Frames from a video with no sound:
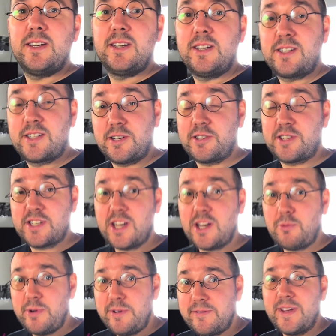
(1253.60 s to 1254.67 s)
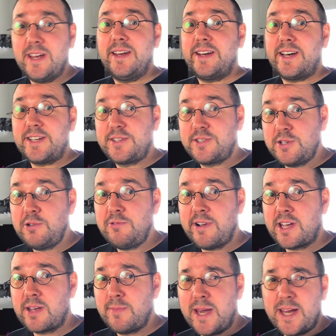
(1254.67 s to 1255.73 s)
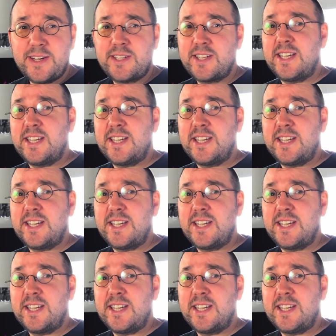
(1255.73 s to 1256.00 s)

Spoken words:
So to start with, I do recommend